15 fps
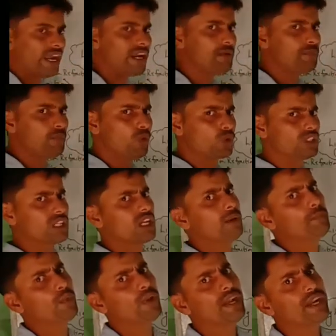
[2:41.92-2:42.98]
and both the
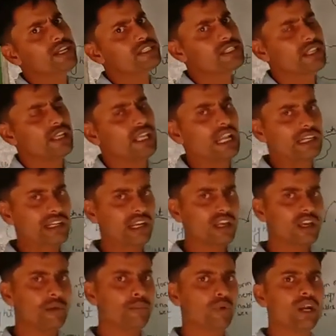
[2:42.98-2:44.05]
components, the
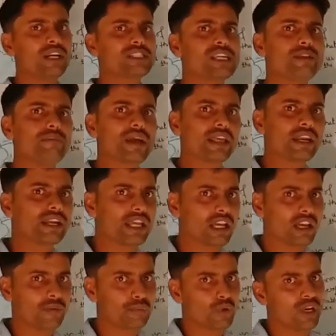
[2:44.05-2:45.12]
electric components and
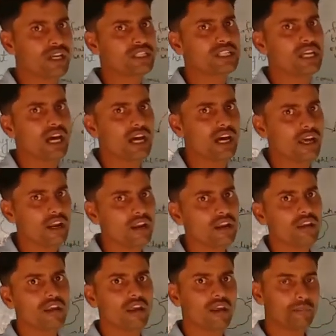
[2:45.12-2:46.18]
magnetic components,
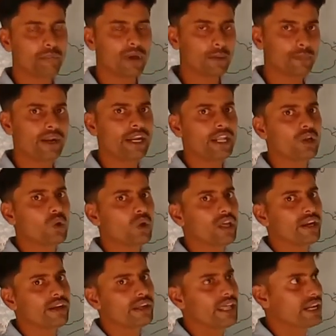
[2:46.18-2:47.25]
are
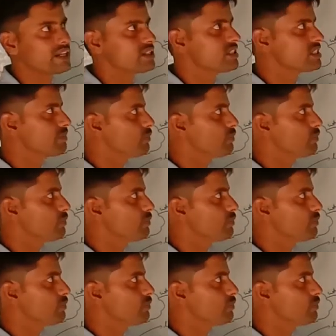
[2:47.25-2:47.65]
perpendicular in direction.